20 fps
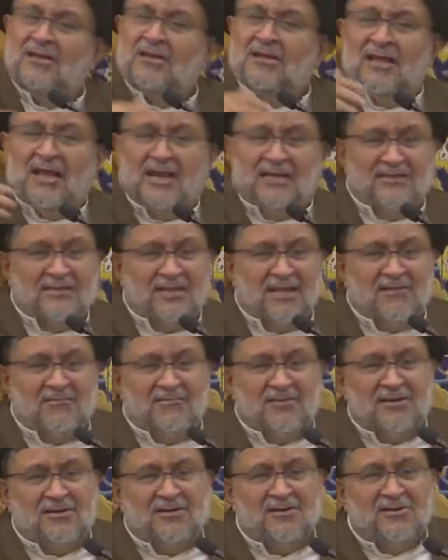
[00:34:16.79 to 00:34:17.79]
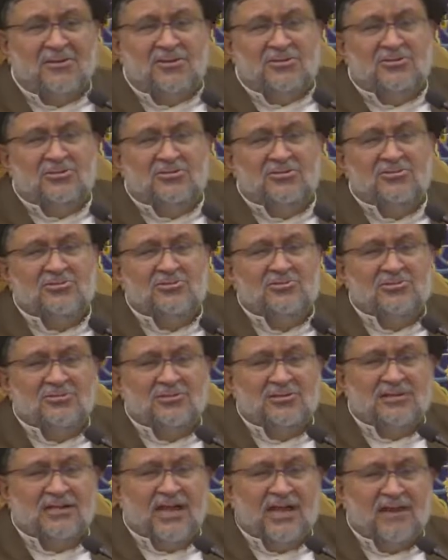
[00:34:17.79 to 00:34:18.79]
and there were two
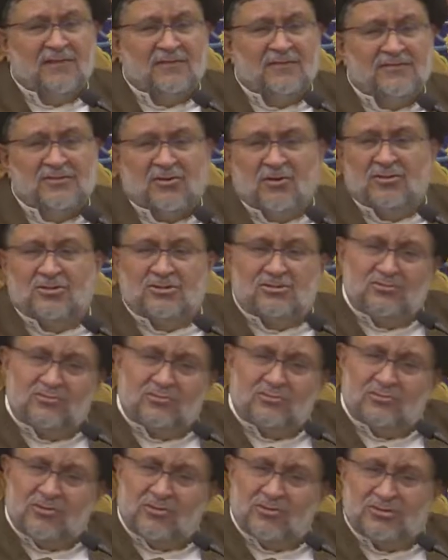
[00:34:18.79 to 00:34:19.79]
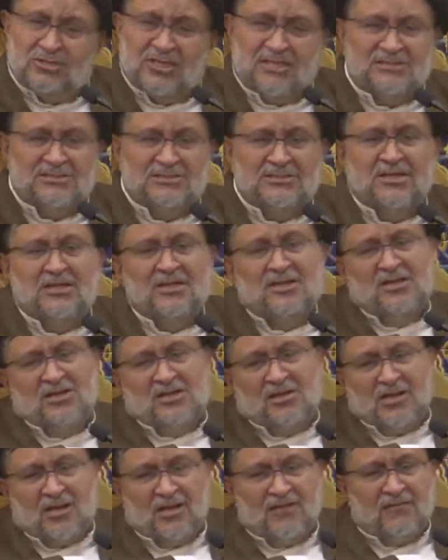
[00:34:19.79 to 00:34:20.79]
gulfs or two oceans,
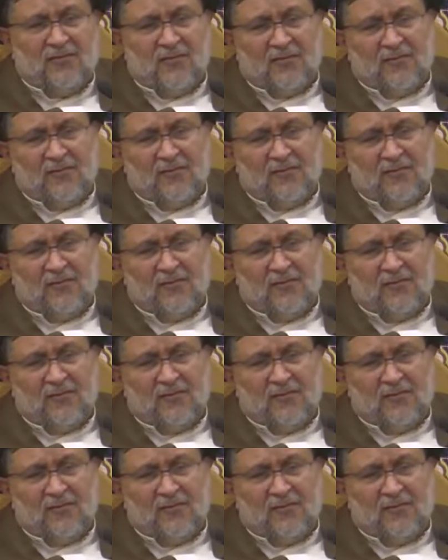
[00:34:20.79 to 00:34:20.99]
Gulf of